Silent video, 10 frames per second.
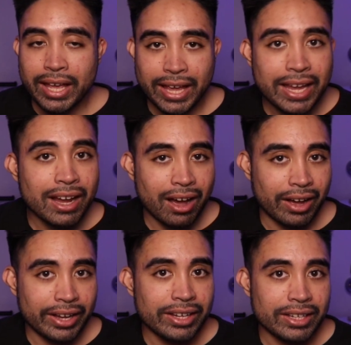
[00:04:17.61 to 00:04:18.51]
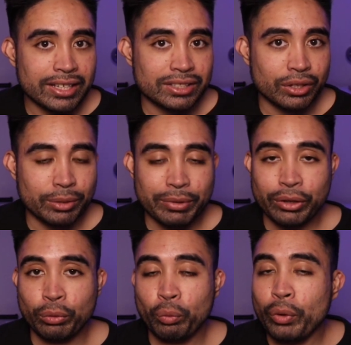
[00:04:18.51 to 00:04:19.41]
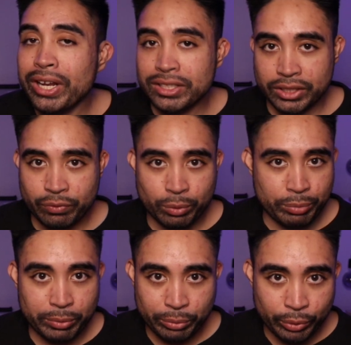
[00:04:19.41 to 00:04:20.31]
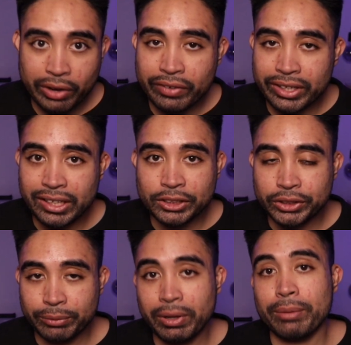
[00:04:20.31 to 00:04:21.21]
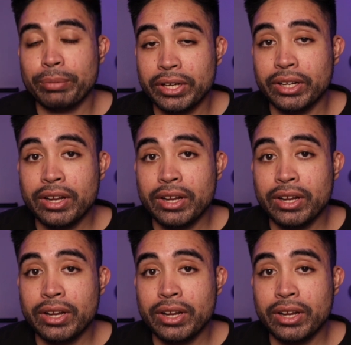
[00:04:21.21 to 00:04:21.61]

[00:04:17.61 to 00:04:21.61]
AI is going to be crazy for people who have ADHD, in my opinion.